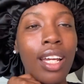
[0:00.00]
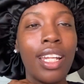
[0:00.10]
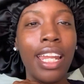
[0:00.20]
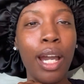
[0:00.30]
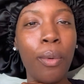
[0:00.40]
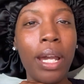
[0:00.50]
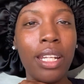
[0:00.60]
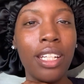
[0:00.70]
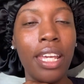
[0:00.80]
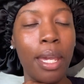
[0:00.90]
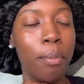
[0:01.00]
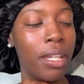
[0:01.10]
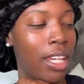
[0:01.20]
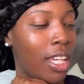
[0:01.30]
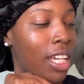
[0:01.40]
Now, wait a damn
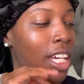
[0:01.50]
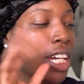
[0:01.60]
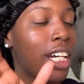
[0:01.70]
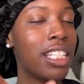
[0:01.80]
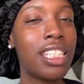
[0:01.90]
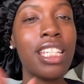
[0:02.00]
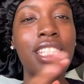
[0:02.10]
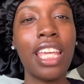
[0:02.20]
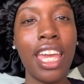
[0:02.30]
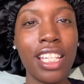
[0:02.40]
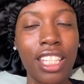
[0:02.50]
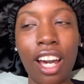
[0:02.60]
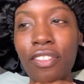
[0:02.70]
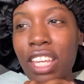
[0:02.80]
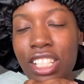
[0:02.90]
minute. Because this dance
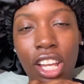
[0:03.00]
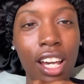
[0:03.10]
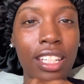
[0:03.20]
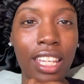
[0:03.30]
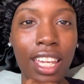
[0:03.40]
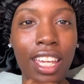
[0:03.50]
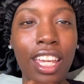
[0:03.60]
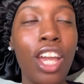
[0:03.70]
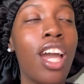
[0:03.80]
off that y'all did,